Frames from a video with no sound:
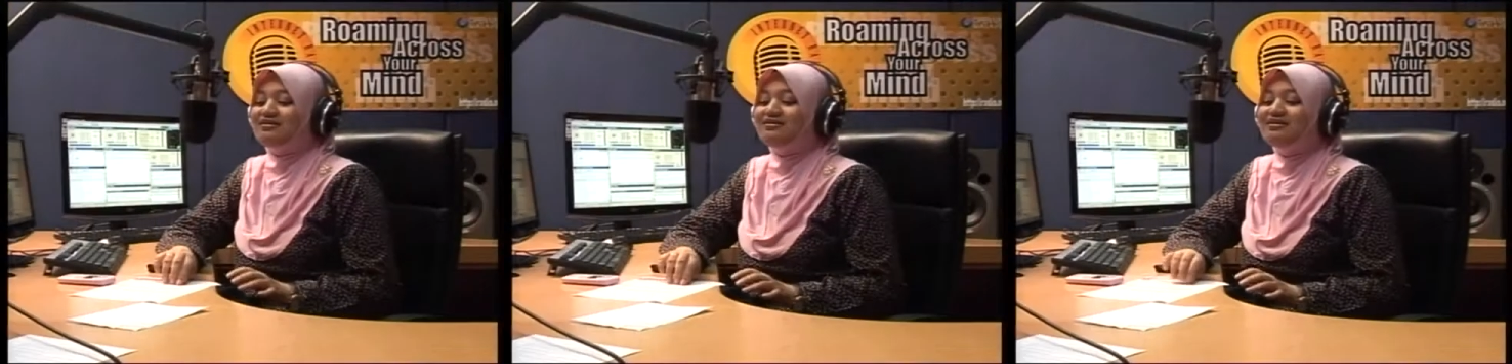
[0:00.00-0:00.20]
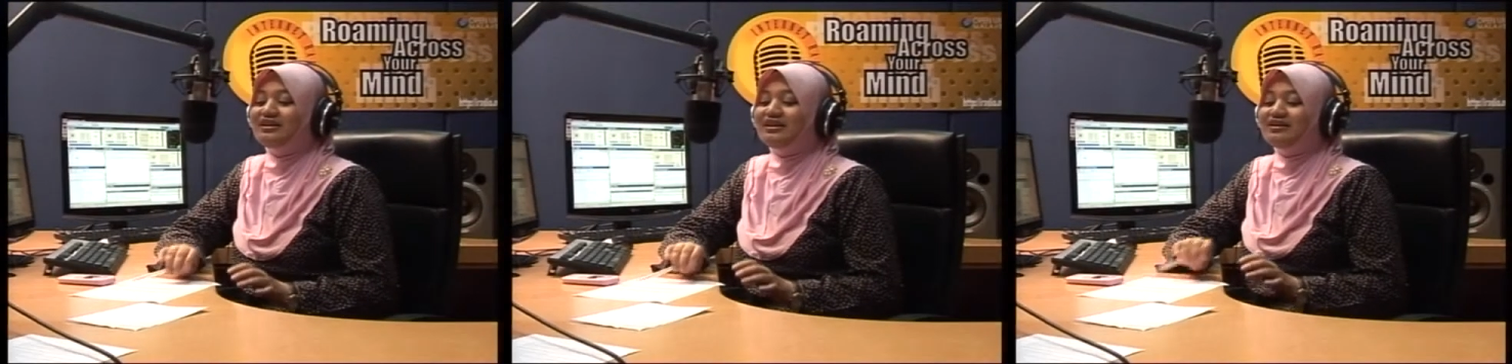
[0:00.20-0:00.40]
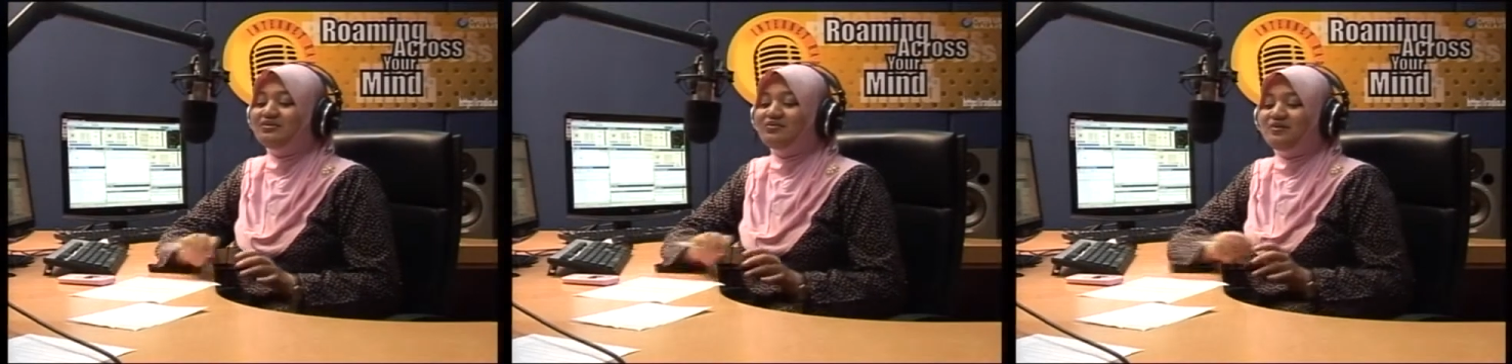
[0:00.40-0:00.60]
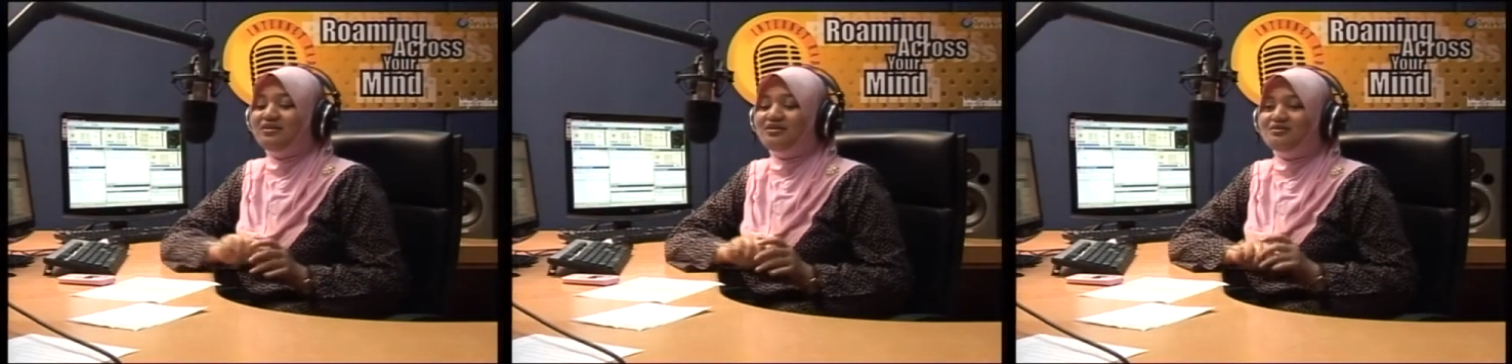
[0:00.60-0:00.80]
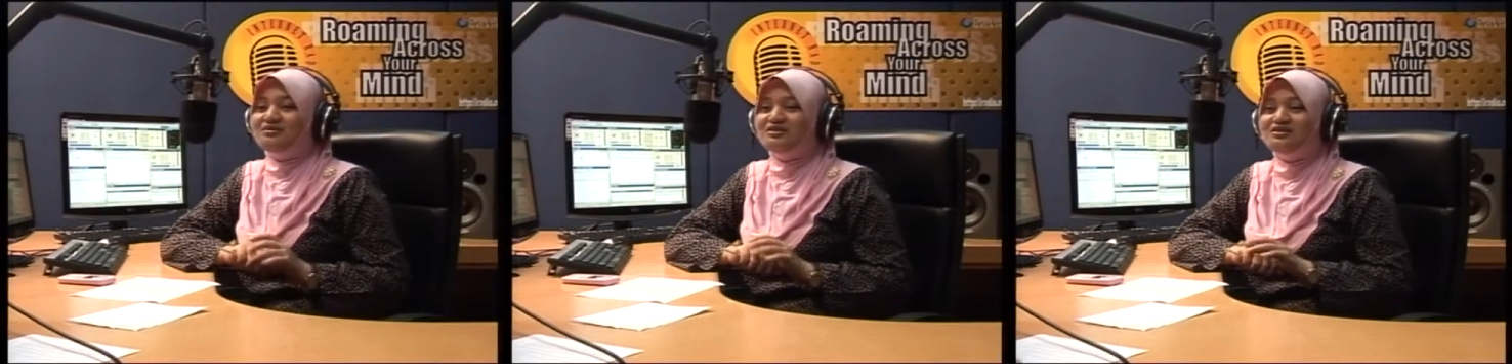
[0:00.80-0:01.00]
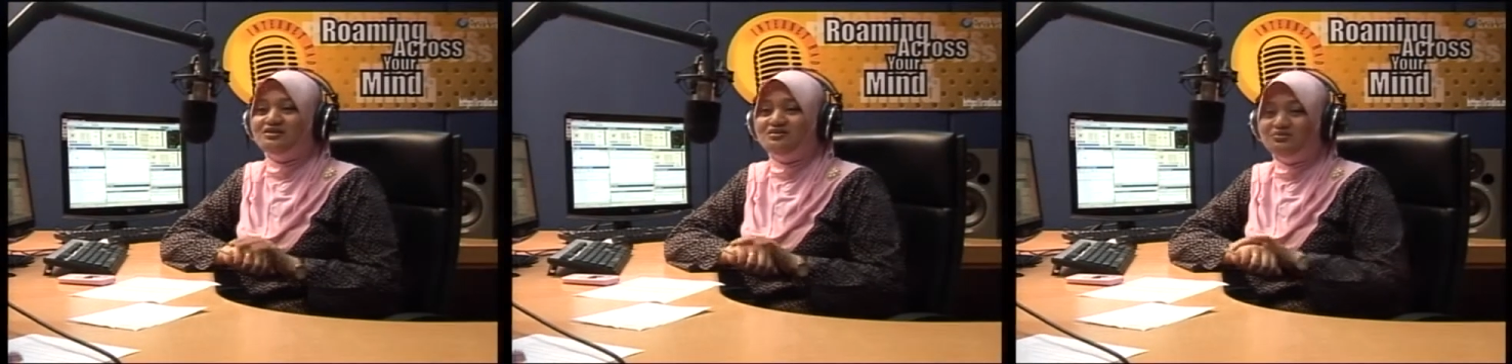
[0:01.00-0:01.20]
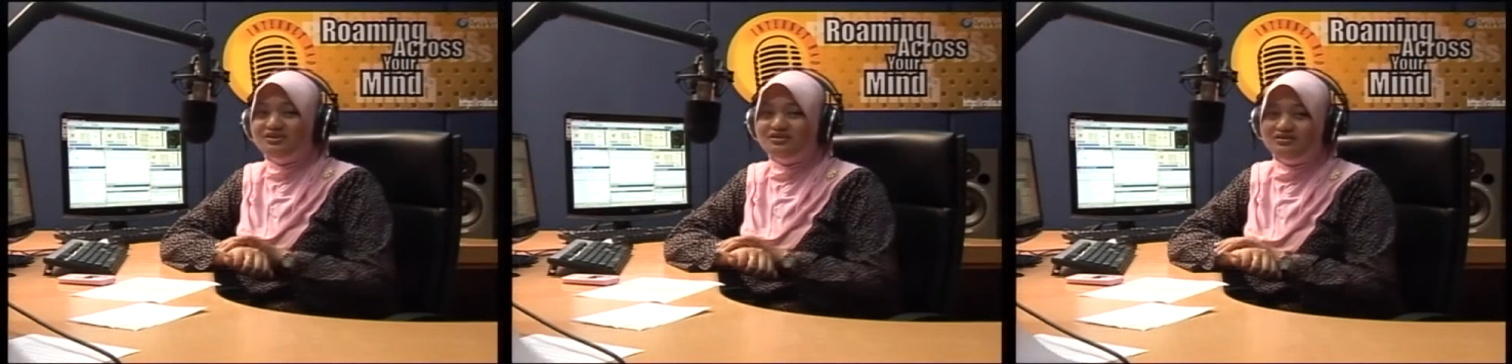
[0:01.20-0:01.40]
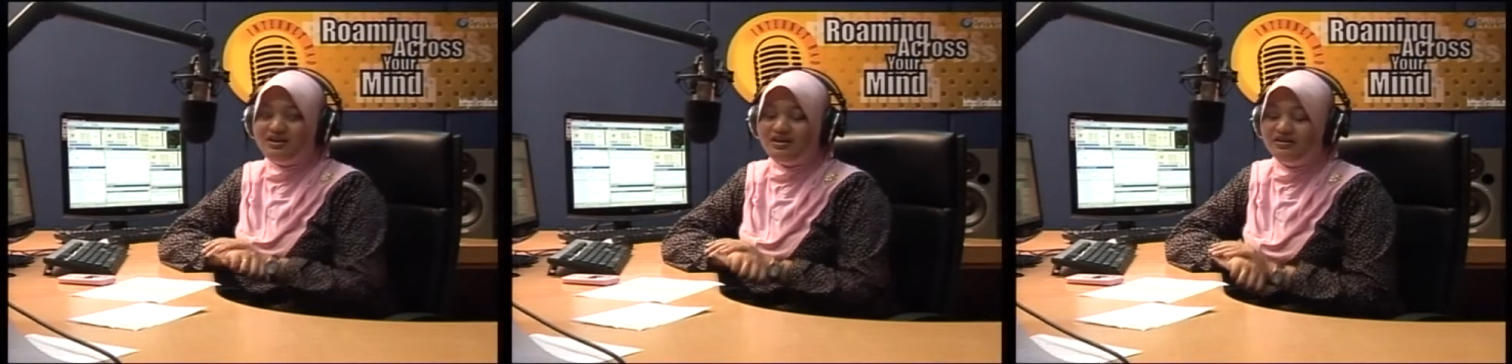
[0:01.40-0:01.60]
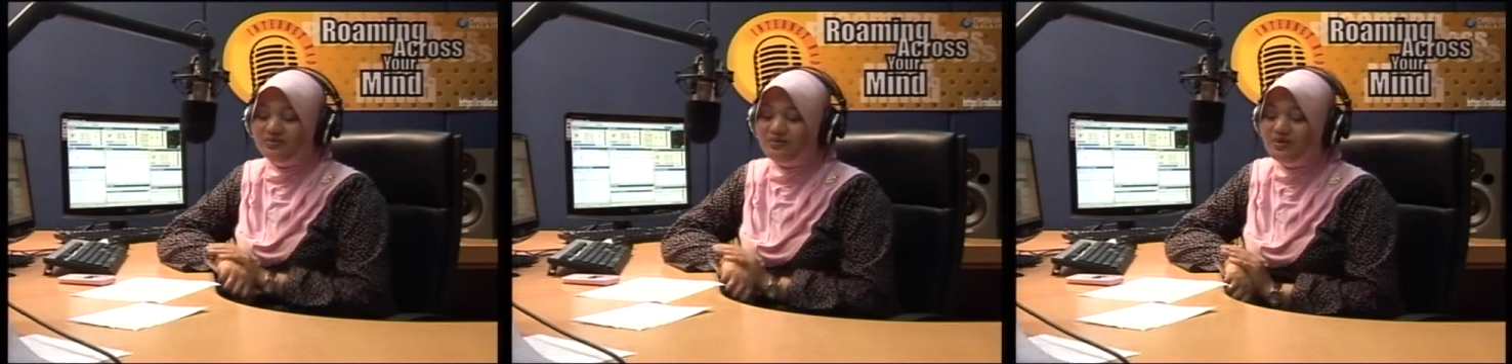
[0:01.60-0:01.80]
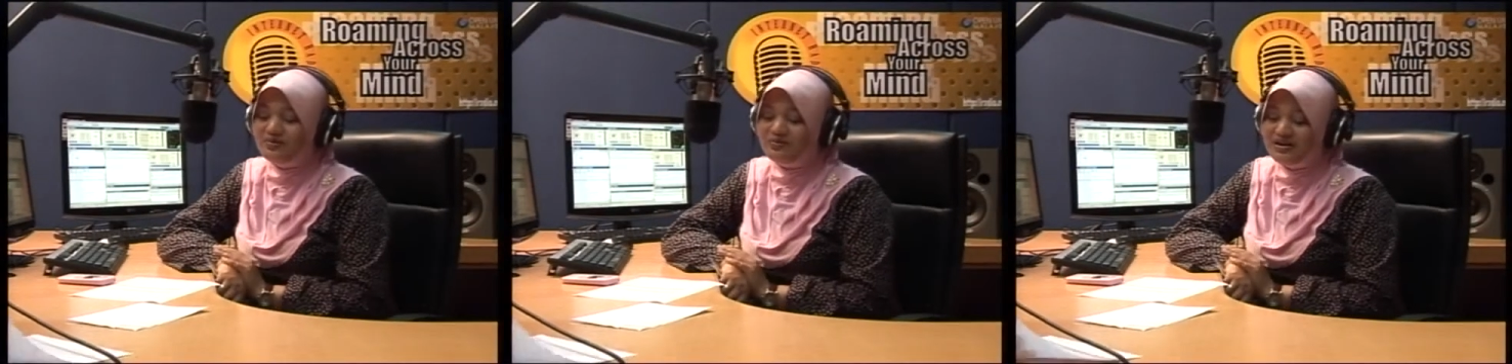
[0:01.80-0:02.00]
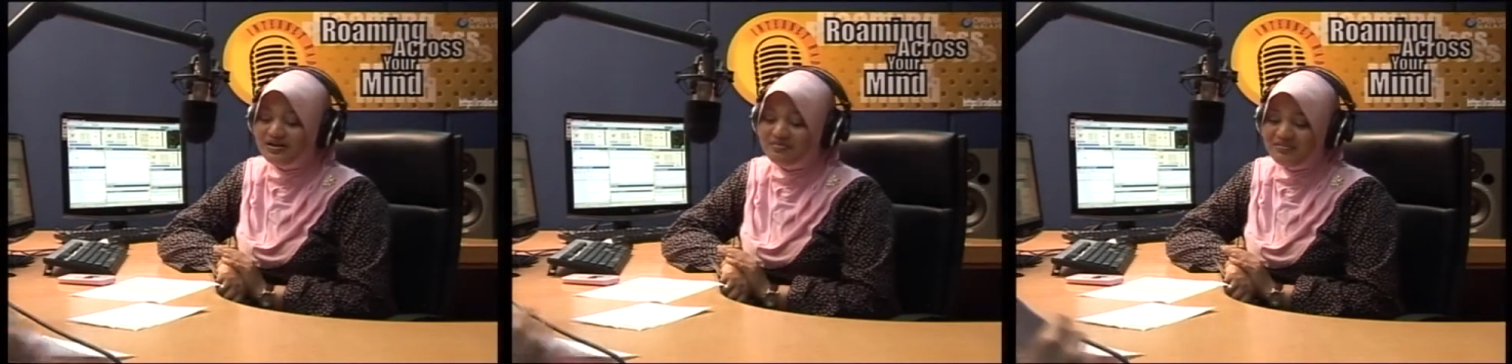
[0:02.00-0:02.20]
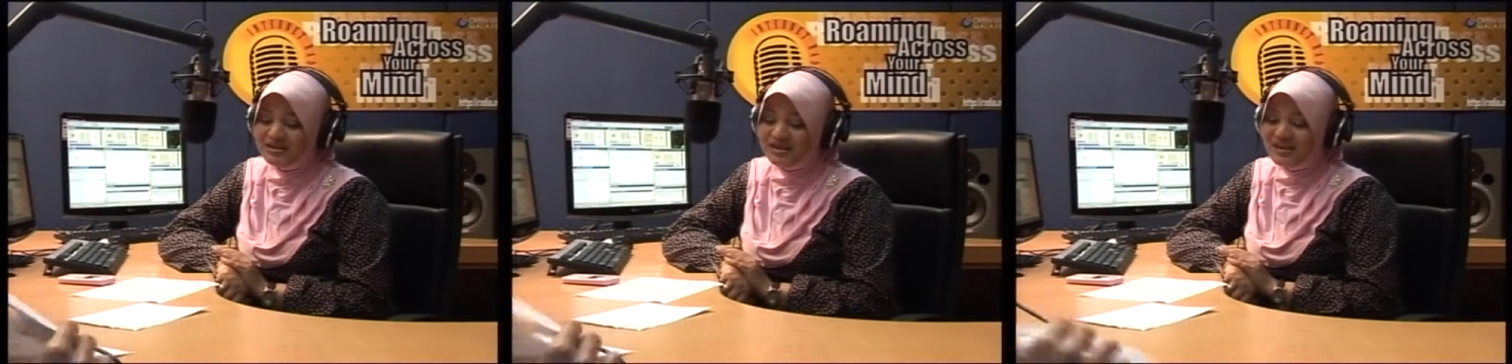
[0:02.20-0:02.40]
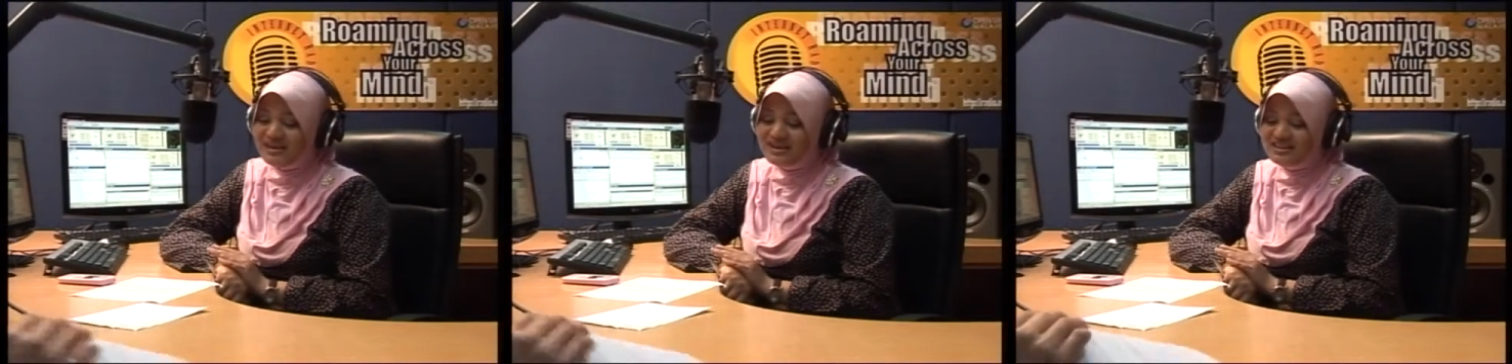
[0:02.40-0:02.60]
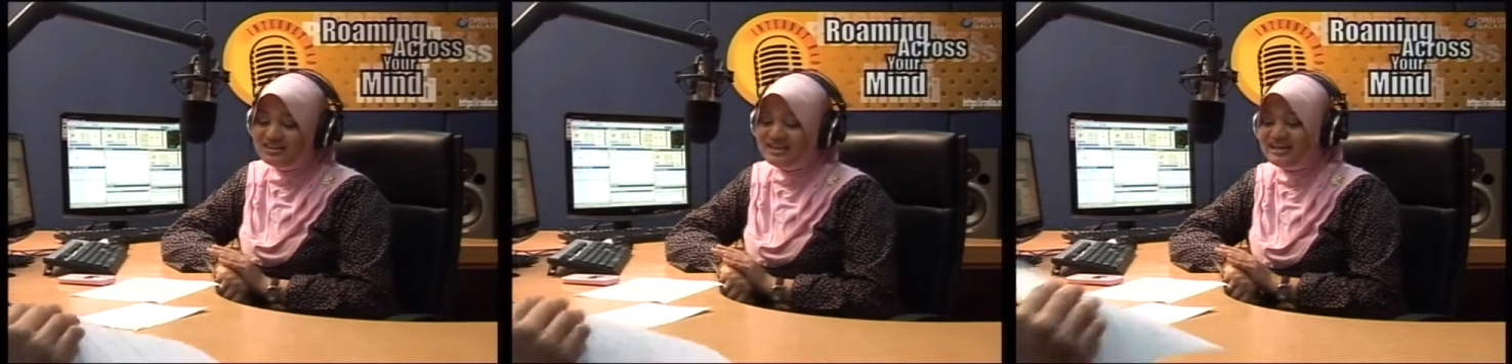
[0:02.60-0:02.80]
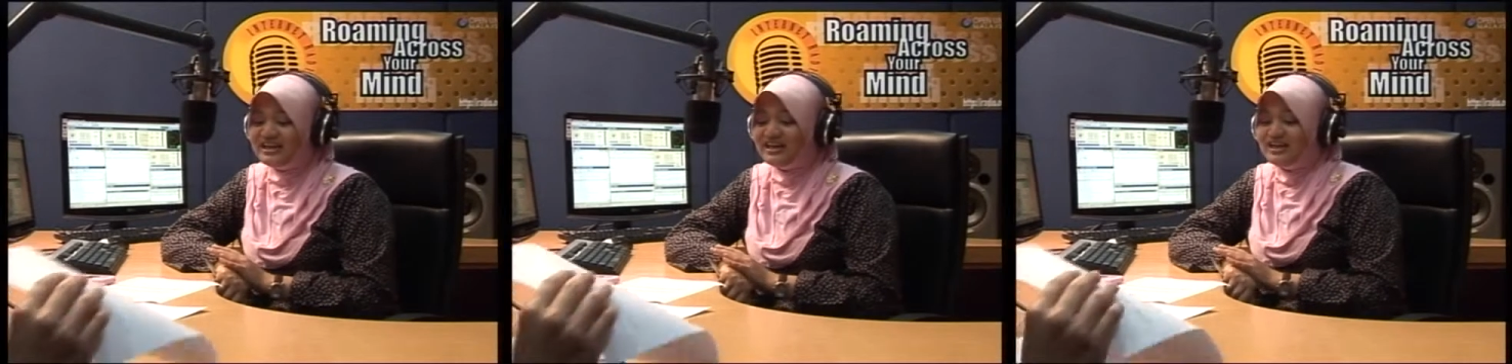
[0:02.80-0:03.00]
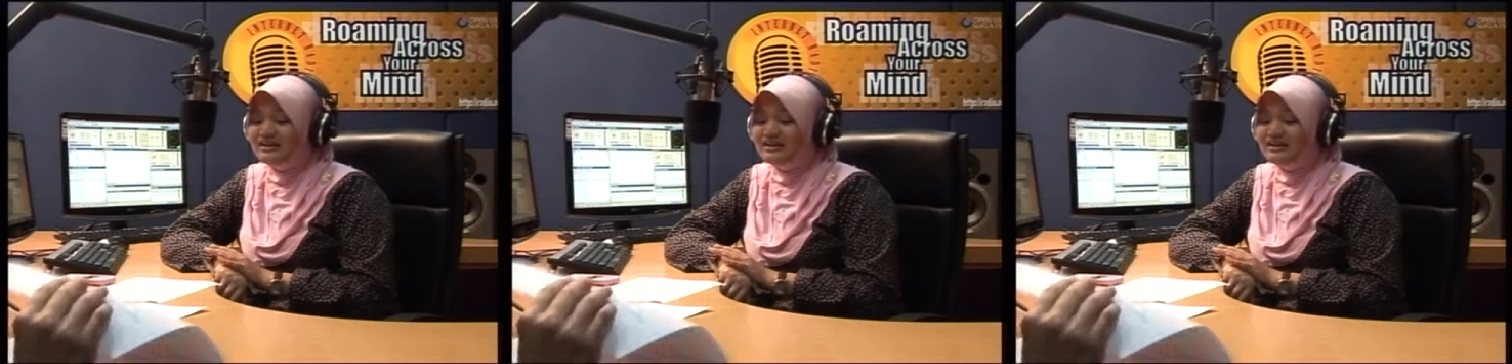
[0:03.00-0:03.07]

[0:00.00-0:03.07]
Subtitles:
continue with our topic today on mobile application.